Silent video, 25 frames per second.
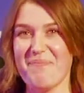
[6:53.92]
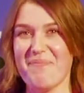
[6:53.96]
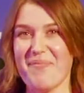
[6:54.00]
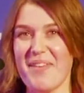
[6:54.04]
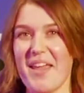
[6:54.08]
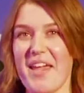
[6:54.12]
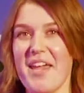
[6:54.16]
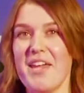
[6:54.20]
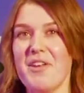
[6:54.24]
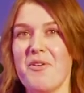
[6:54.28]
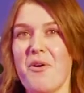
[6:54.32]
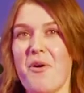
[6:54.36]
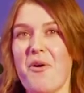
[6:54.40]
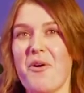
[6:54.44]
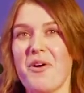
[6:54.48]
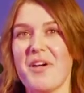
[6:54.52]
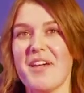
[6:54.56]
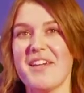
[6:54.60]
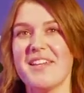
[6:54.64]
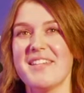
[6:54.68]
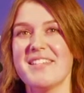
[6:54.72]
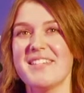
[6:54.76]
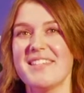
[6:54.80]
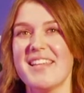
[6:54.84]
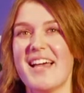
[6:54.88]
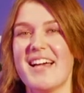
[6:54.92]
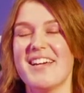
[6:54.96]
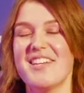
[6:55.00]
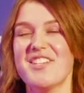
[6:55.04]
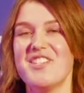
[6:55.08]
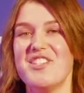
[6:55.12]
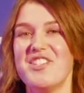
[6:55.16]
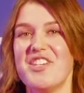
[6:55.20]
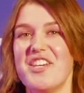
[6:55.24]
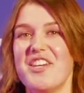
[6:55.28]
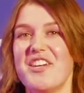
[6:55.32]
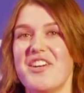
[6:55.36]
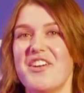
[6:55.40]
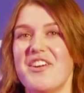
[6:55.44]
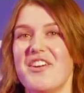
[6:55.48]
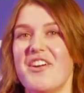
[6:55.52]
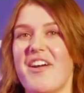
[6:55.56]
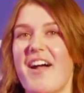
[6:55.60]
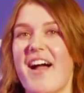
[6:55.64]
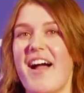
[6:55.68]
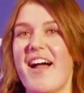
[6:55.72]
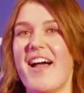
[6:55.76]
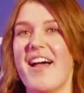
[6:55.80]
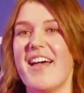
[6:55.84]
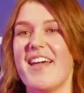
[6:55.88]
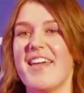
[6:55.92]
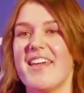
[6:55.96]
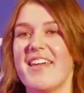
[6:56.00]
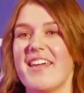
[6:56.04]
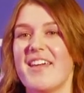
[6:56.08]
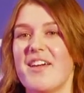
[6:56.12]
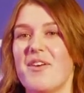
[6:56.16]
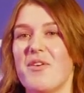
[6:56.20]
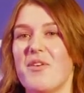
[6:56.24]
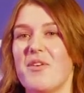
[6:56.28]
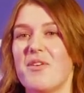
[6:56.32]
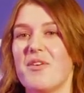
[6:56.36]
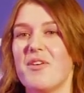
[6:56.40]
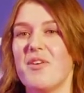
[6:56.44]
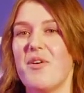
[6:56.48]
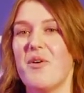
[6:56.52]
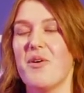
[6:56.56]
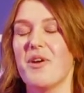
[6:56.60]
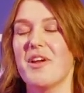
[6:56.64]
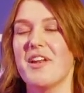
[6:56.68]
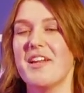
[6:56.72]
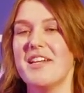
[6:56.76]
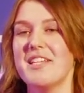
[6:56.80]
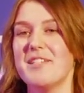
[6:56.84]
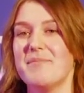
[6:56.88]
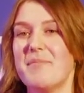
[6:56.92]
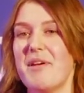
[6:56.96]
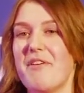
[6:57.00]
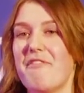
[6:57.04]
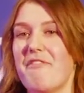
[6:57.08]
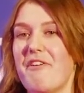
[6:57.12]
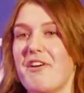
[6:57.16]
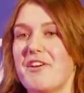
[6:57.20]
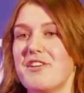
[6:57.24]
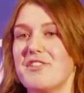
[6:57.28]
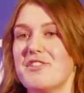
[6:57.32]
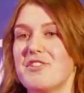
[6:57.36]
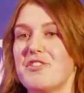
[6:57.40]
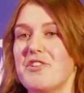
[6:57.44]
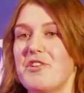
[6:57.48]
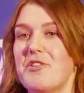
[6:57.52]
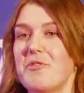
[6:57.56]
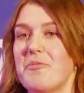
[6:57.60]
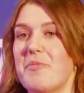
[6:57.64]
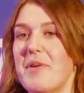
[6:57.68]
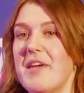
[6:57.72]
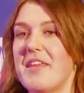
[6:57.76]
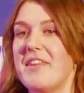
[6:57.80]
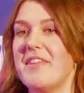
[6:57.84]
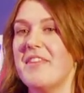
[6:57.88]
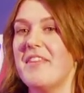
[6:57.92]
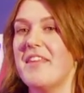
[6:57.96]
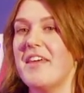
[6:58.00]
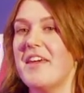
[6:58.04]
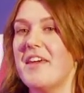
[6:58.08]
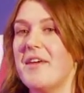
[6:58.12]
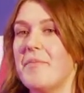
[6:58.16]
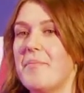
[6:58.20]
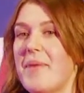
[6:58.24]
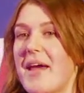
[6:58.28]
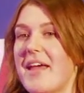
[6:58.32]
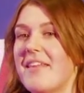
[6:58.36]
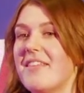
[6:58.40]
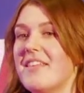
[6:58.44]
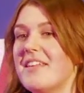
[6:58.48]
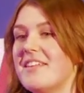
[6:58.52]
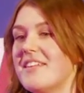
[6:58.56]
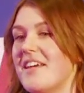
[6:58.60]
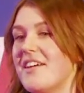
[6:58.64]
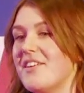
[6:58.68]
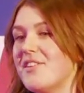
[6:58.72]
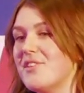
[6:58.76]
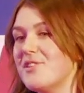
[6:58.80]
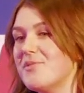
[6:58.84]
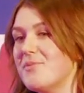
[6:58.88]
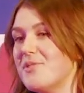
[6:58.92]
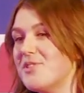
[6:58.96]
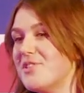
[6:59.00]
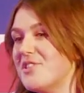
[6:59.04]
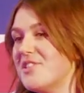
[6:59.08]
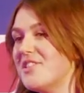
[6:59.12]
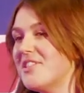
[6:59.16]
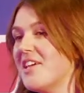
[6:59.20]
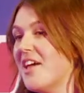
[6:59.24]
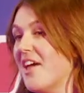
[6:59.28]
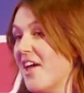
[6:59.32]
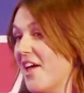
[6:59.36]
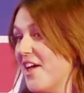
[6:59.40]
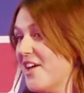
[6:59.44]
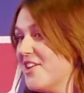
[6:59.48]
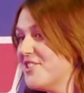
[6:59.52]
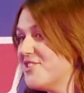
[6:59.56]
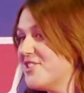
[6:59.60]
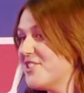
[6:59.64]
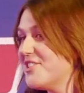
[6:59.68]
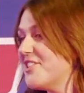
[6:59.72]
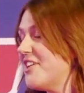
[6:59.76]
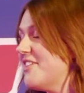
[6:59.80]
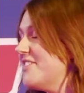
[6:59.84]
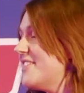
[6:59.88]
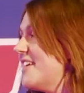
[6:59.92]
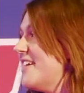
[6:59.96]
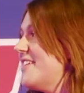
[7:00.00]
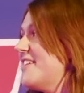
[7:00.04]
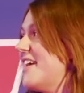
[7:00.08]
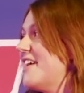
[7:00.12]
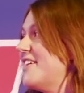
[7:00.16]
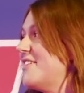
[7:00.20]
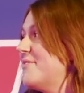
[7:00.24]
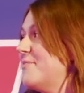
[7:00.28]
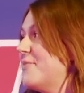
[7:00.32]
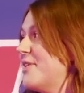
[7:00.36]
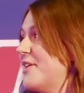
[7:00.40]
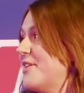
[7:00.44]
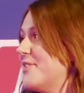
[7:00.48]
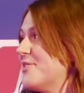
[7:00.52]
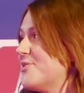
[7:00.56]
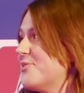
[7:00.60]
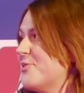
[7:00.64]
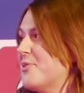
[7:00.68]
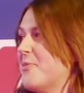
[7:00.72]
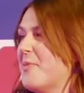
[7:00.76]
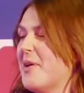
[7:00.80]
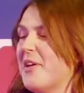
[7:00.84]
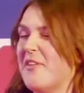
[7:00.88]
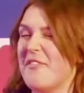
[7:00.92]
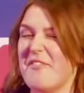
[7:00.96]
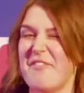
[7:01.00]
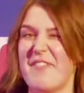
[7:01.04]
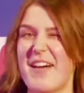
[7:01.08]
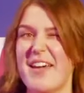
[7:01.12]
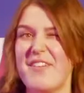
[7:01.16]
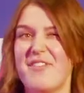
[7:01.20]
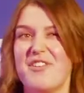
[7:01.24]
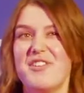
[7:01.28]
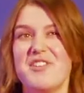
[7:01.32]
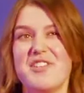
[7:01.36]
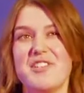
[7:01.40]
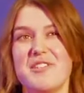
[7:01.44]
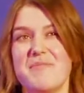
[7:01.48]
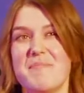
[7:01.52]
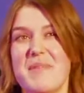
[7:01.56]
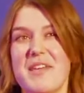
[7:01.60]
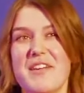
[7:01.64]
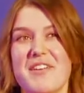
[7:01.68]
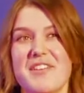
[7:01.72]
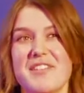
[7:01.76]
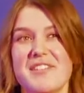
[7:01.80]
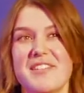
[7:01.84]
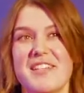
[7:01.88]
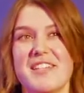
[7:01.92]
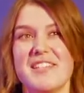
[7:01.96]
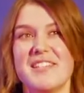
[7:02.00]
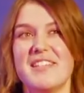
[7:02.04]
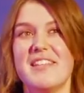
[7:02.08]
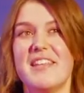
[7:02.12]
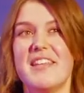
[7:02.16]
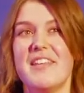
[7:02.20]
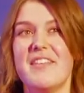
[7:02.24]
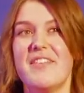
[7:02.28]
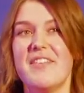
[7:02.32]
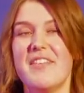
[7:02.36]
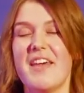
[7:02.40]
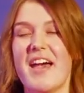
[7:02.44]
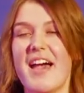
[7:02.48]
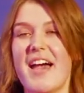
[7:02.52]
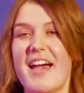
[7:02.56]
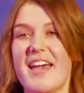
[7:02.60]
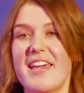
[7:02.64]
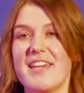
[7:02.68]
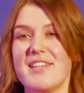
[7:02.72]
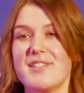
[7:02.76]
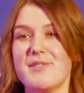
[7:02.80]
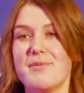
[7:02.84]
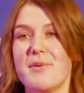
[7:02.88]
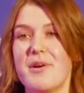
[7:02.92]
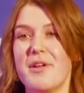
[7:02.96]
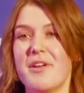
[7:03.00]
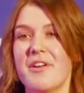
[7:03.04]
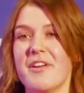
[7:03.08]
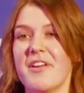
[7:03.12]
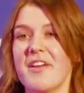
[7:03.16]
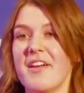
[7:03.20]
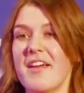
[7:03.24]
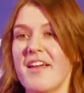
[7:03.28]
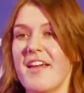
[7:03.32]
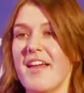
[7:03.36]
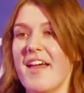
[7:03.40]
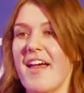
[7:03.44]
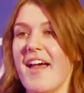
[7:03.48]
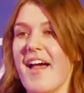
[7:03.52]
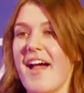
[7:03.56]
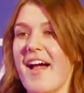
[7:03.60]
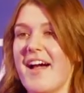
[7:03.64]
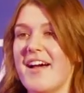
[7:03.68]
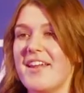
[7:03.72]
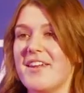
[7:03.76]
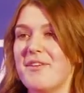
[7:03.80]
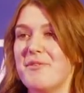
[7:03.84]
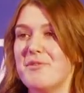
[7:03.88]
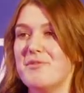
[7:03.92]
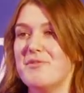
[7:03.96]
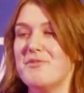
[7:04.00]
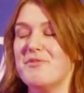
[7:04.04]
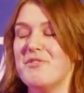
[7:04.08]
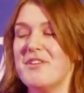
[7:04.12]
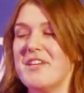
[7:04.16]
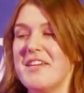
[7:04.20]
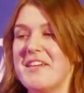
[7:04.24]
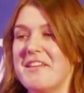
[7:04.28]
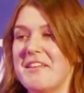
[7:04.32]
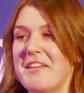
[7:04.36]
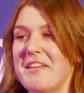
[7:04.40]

in August last year, I organised my first group in the Pentland Hills, which is just outside Edinburgh, so about 500 metres, that's the highest one. And I was really